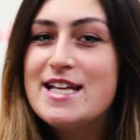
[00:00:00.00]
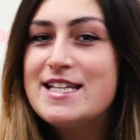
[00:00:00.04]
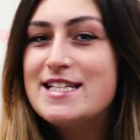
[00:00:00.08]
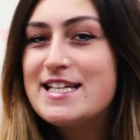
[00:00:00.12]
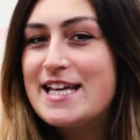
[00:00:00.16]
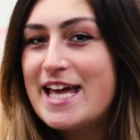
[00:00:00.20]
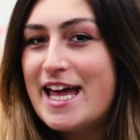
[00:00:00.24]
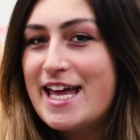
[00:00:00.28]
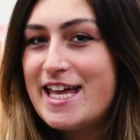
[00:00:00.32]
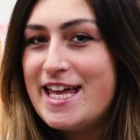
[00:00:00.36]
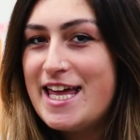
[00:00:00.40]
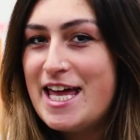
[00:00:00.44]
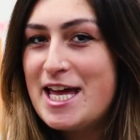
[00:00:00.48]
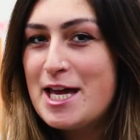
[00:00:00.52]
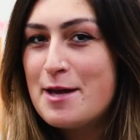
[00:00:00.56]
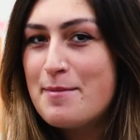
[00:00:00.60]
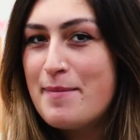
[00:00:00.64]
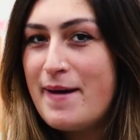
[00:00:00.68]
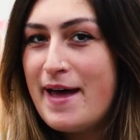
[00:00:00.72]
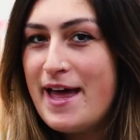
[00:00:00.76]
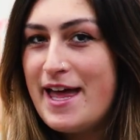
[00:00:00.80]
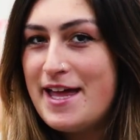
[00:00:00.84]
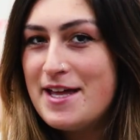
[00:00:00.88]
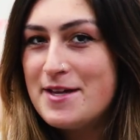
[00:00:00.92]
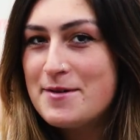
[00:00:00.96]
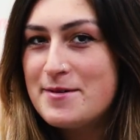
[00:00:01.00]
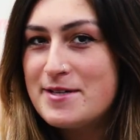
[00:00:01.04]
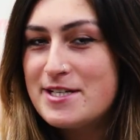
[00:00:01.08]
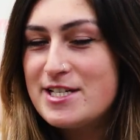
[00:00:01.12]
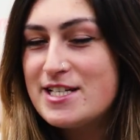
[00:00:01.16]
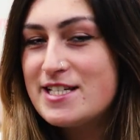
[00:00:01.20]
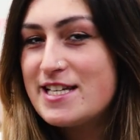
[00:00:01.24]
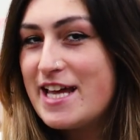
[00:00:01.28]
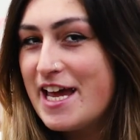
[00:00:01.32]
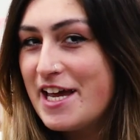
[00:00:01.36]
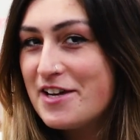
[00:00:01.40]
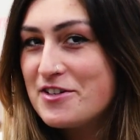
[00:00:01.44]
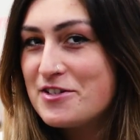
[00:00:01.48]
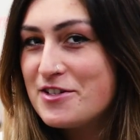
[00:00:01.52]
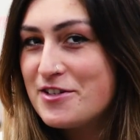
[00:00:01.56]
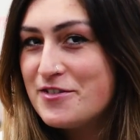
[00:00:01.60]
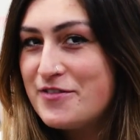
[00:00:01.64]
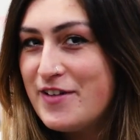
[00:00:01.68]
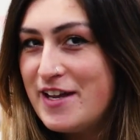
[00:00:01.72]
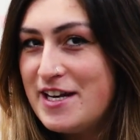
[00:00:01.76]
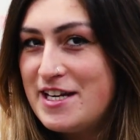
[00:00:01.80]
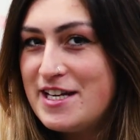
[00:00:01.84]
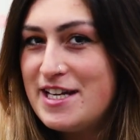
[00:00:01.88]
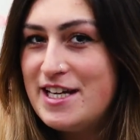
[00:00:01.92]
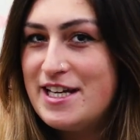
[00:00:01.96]
to get kickback, which is extra
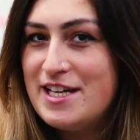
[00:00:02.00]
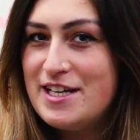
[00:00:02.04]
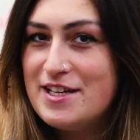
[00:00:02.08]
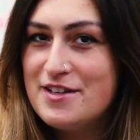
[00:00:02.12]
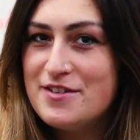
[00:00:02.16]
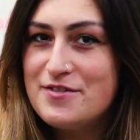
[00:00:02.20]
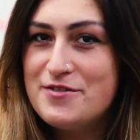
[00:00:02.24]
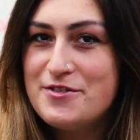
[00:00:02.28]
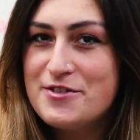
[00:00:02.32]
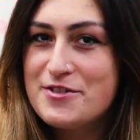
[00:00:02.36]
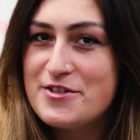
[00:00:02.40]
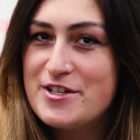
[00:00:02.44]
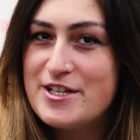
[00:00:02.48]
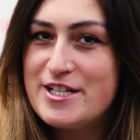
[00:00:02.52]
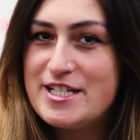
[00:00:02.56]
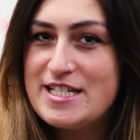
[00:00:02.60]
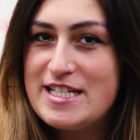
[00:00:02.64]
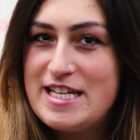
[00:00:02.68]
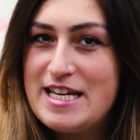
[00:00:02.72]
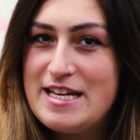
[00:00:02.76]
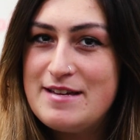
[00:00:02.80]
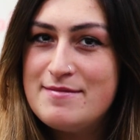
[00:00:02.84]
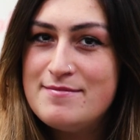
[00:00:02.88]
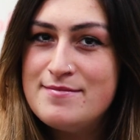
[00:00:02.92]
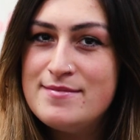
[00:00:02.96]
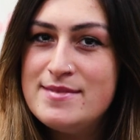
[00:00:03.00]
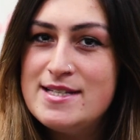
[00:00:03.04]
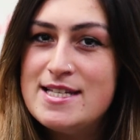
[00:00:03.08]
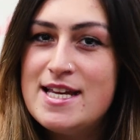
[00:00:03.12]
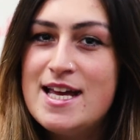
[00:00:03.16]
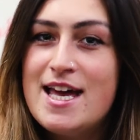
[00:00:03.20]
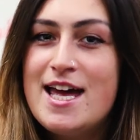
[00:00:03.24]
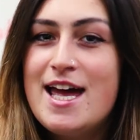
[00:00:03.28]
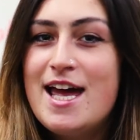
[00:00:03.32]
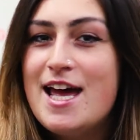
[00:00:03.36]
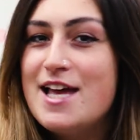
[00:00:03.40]
funding for their teams.